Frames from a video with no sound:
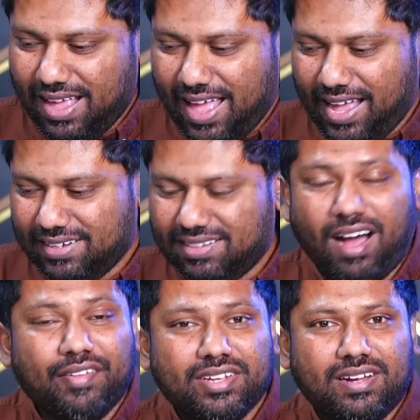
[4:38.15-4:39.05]
And the
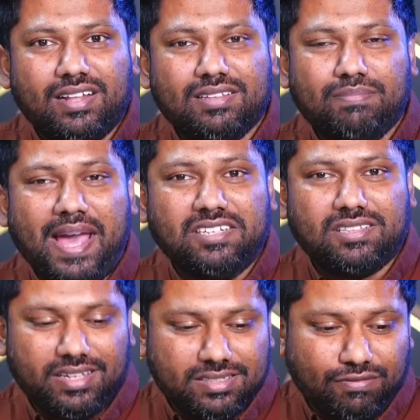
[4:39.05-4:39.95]
other major
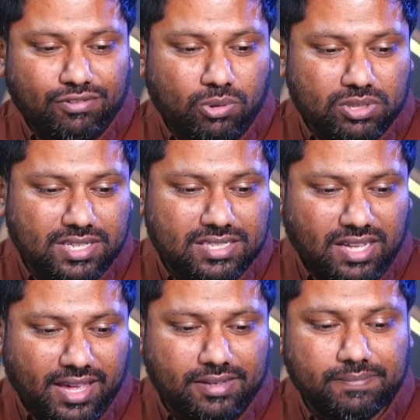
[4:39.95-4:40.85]
thing is, of course, they're
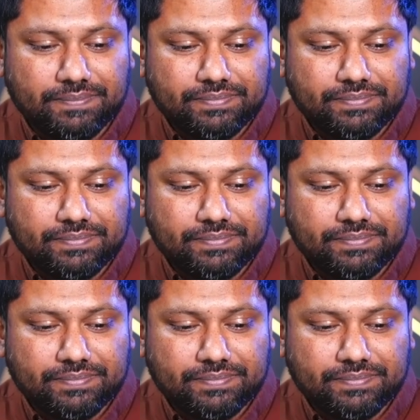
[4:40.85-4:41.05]
saying,